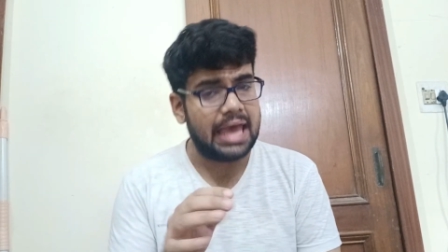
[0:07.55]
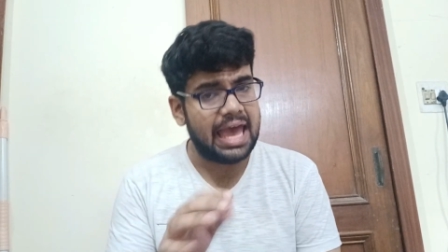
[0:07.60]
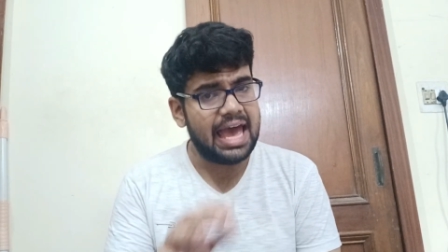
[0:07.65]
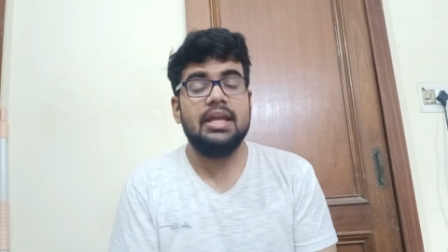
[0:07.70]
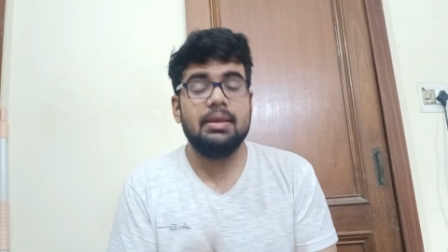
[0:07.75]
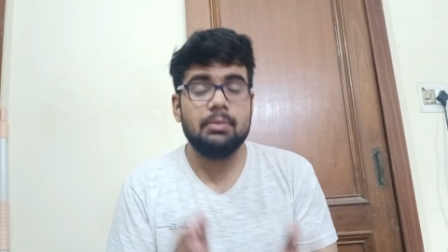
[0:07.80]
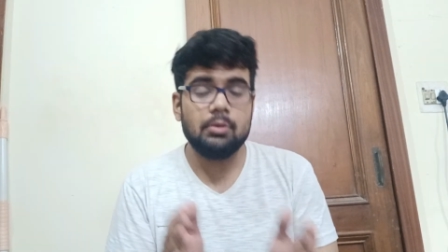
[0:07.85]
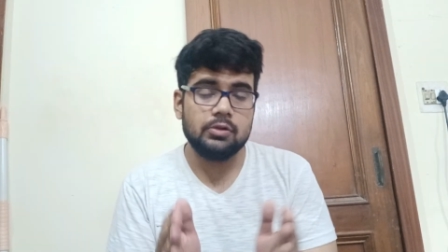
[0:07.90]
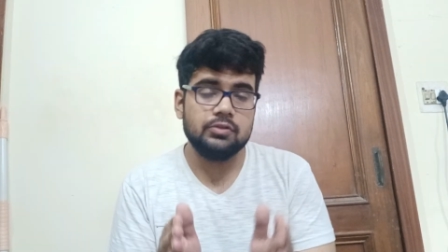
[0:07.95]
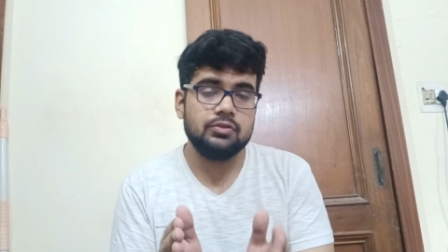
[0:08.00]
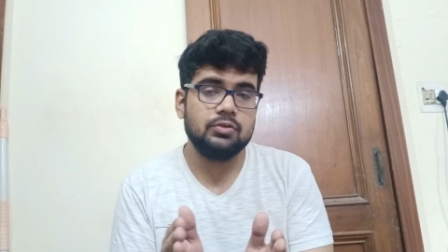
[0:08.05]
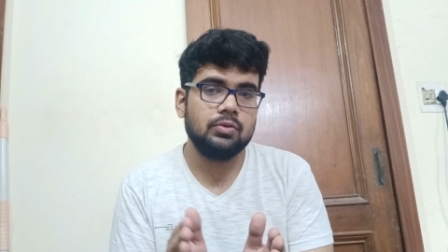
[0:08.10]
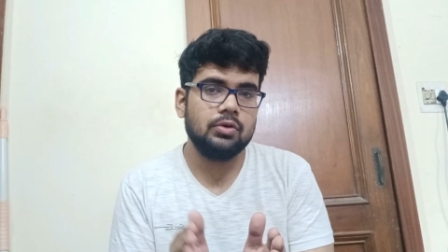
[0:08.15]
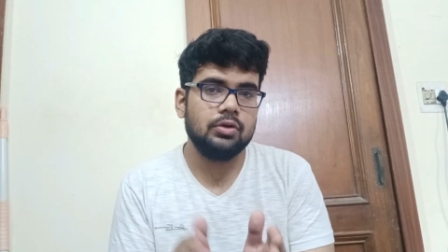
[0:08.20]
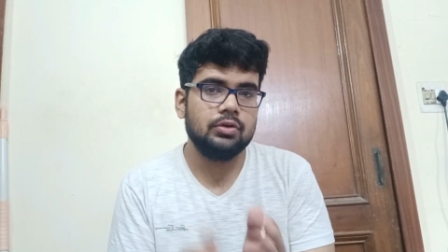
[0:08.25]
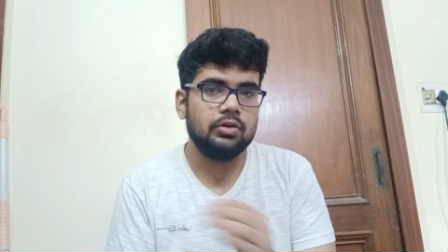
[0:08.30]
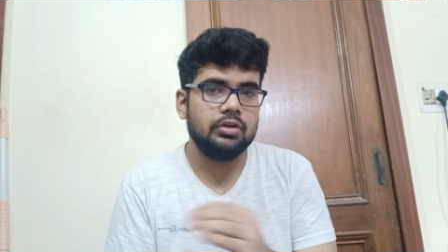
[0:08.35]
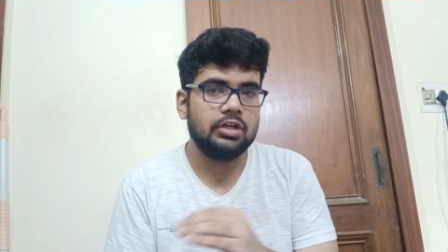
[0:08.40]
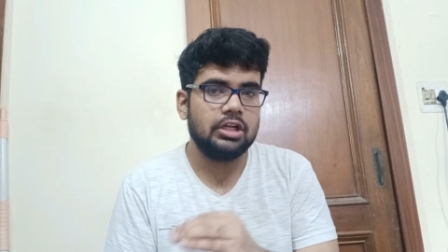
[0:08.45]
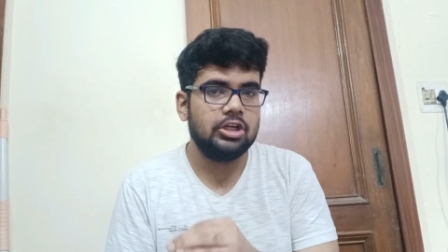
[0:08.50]
and I'm also
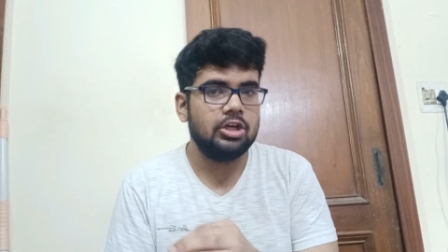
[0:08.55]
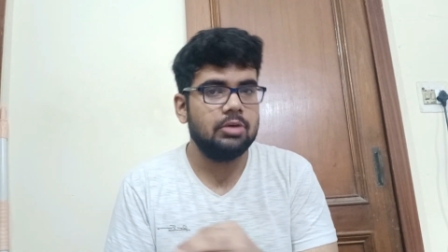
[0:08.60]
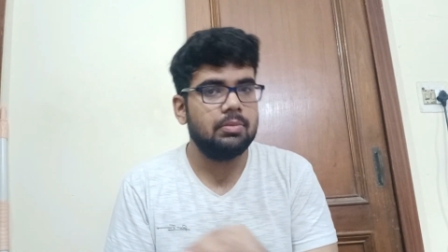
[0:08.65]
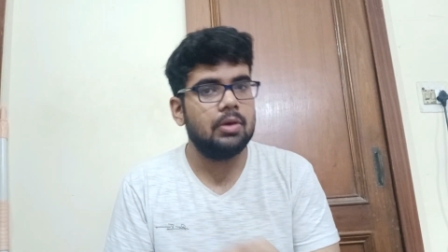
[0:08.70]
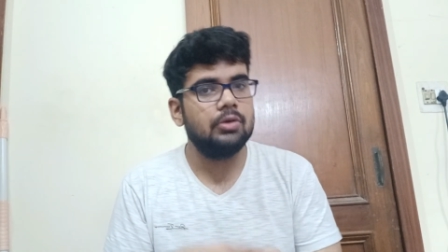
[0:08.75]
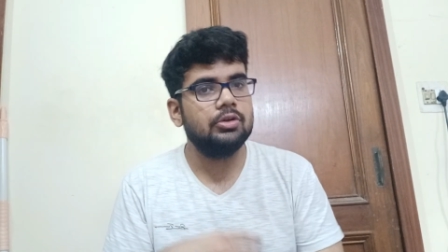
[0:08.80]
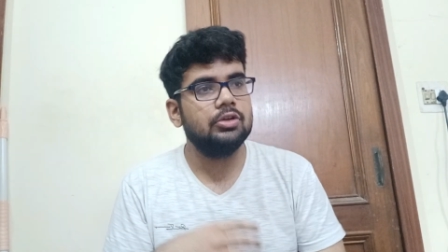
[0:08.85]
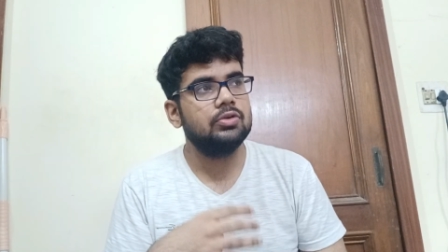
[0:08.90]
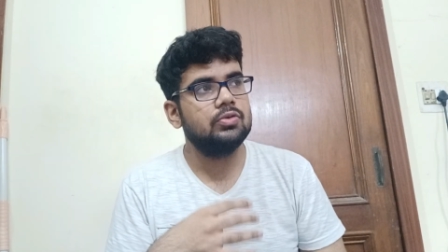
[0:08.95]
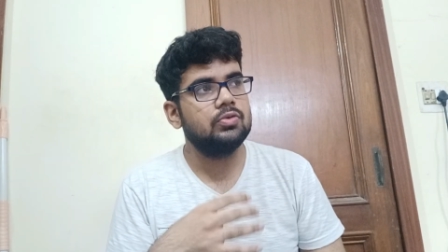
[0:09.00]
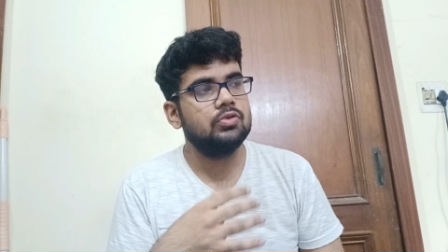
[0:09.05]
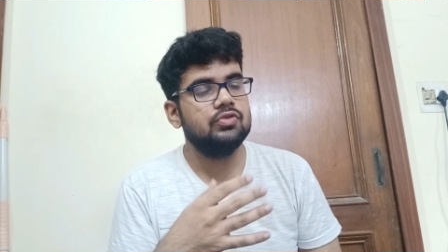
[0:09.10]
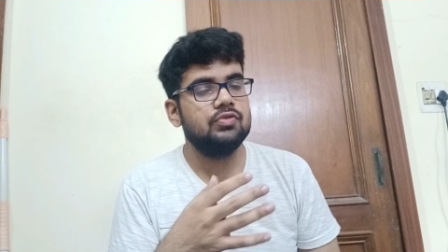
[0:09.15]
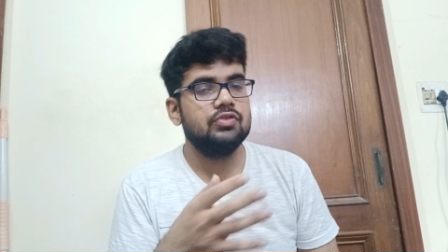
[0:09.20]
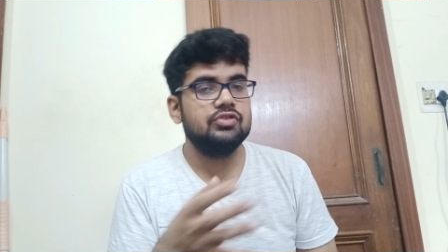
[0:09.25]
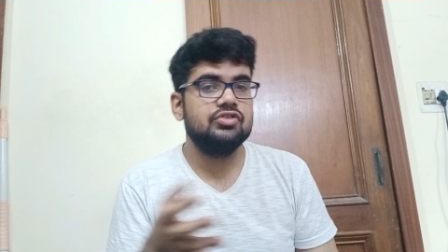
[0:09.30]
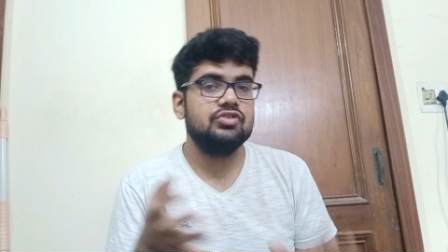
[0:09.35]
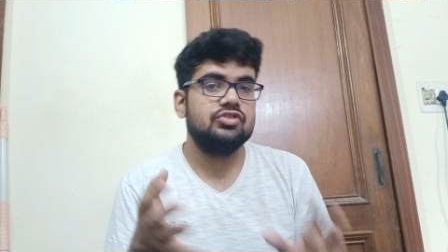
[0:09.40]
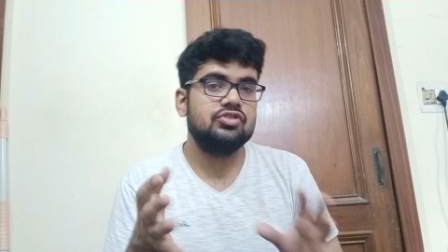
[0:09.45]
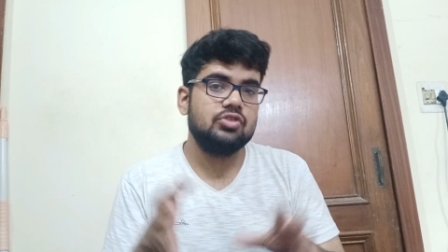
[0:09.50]
going to tell you about a course
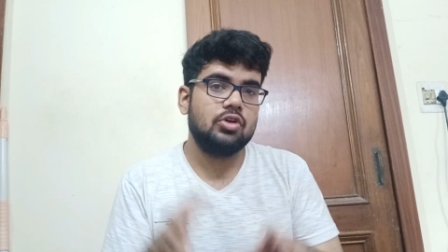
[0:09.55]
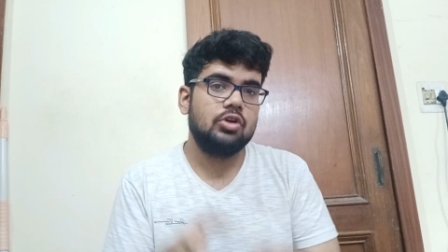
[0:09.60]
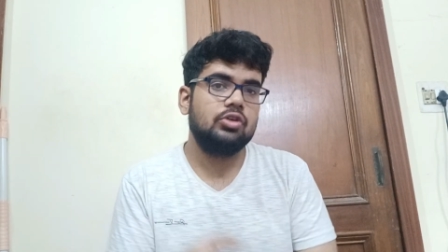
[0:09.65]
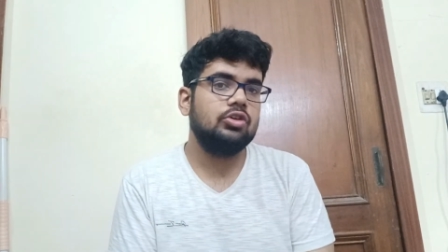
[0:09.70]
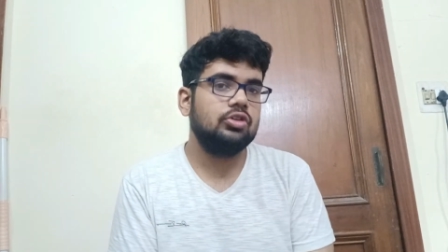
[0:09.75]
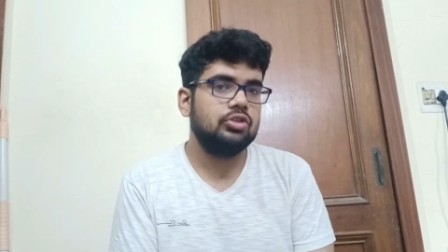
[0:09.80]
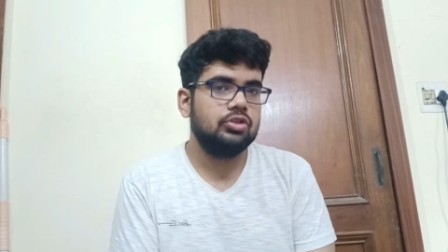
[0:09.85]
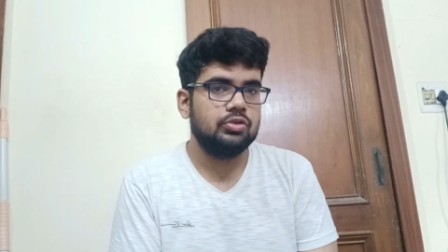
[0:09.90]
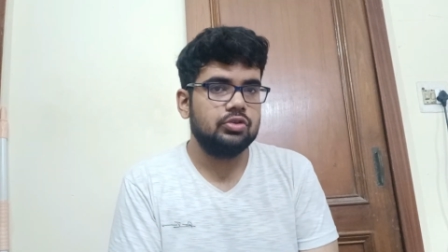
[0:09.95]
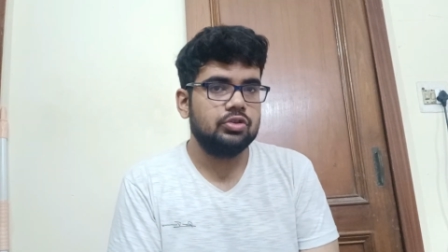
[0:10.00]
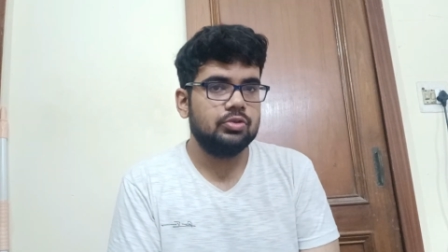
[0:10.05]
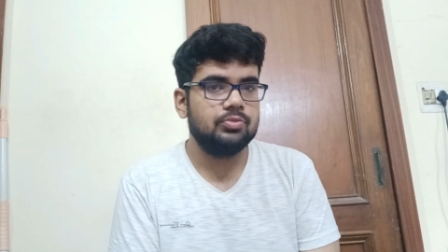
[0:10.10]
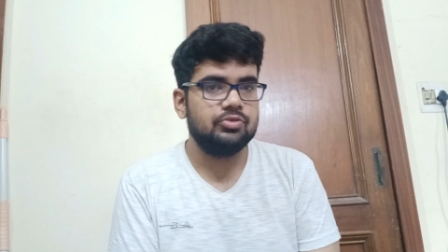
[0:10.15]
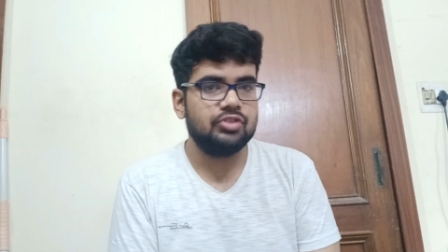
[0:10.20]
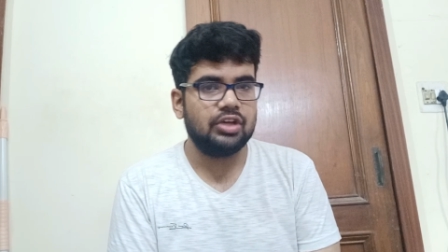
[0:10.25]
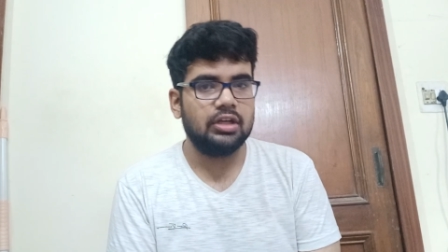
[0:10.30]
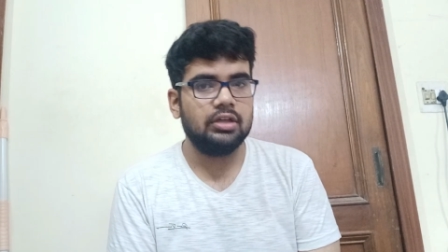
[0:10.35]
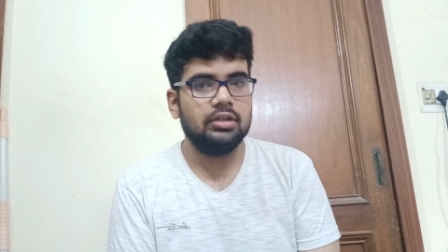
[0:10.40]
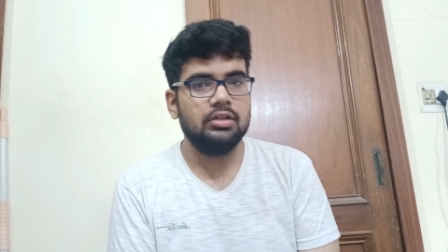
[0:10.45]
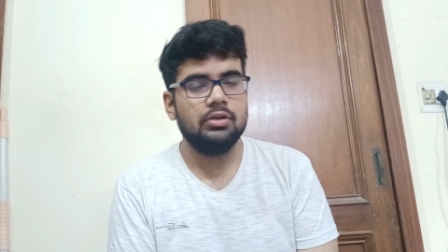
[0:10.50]
which is not on YouTube
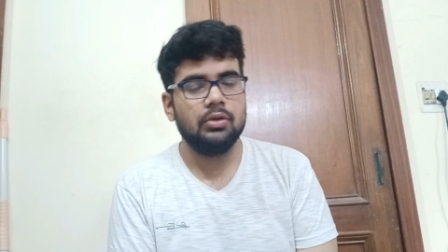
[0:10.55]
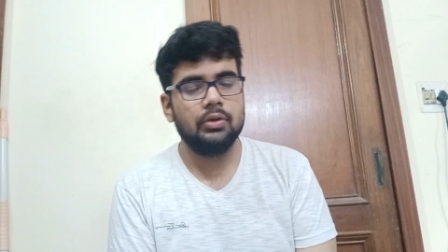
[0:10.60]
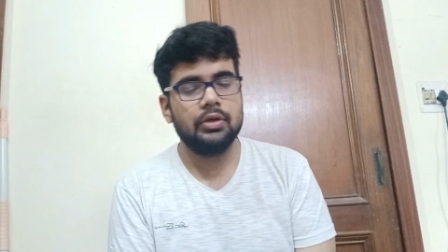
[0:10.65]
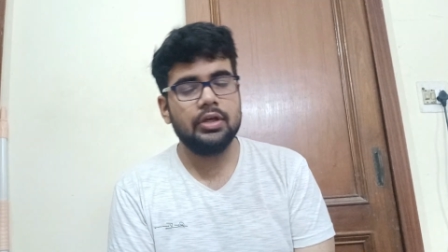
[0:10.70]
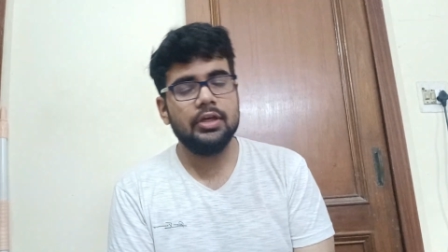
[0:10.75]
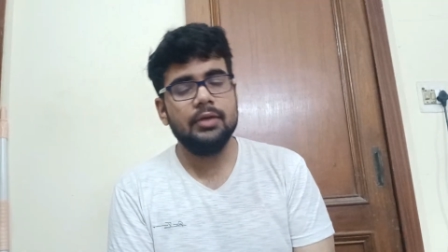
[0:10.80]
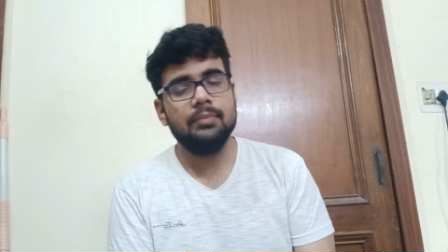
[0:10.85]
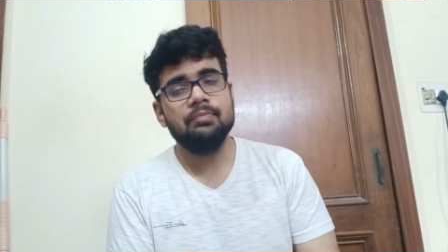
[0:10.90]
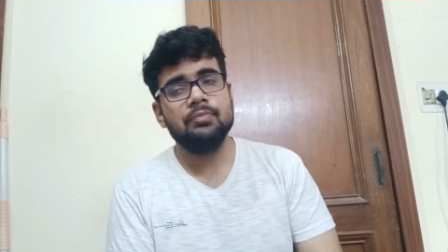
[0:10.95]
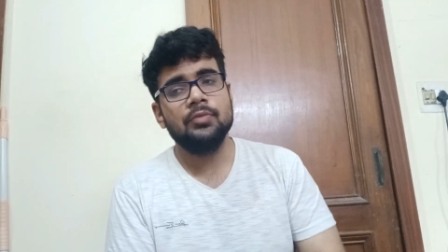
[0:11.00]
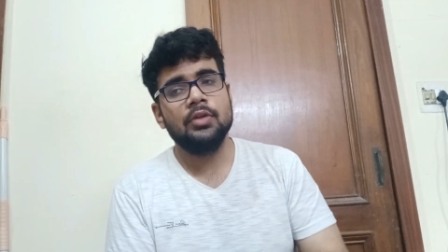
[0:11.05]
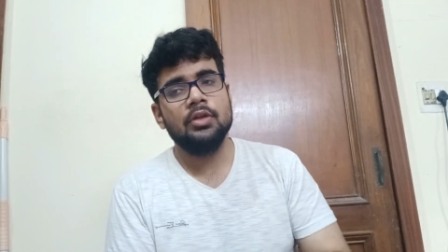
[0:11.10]
channel. Okay,